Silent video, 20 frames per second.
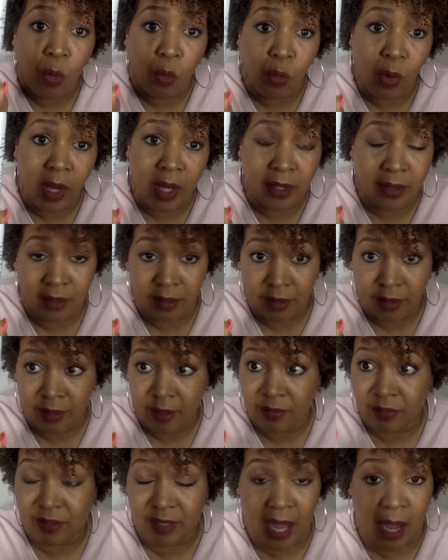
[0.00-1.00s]
When,
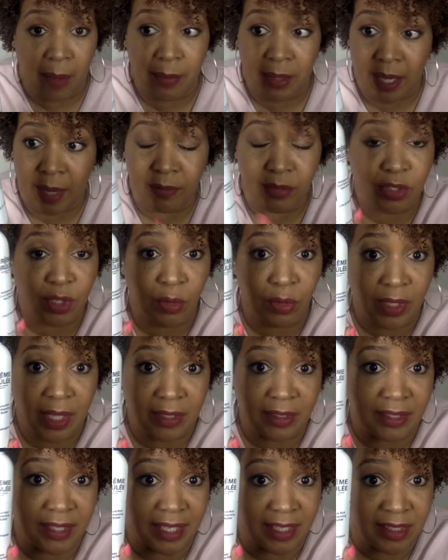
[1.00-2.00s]
I mean, I'm so
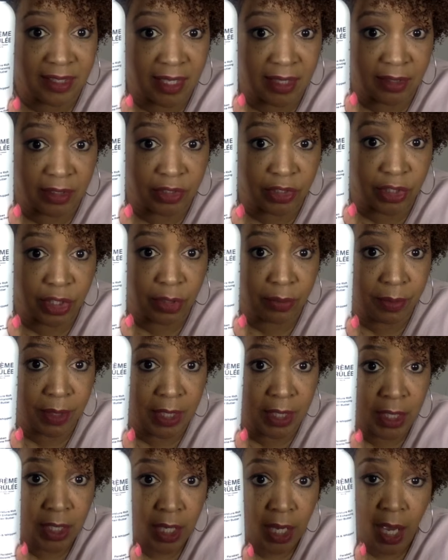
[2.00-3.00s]
glad they sent this to
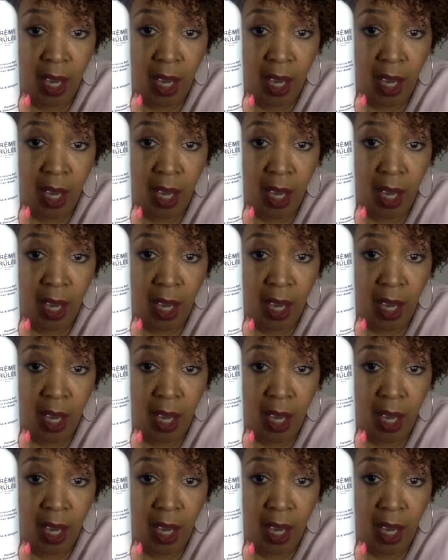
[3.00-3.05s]
me,